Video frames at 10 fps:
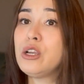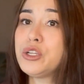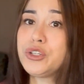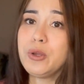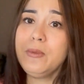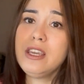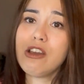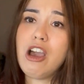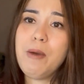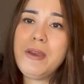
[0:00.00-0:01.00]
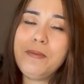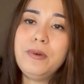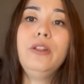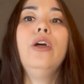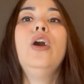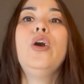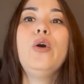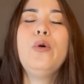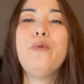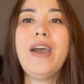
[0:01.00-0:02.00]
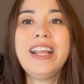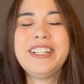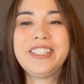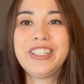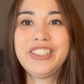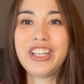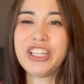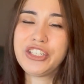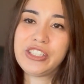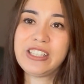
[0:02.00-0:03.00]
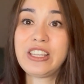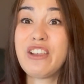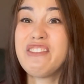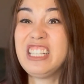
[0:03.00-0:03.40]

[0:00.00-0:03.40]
Shoot me a comment below what changes that you've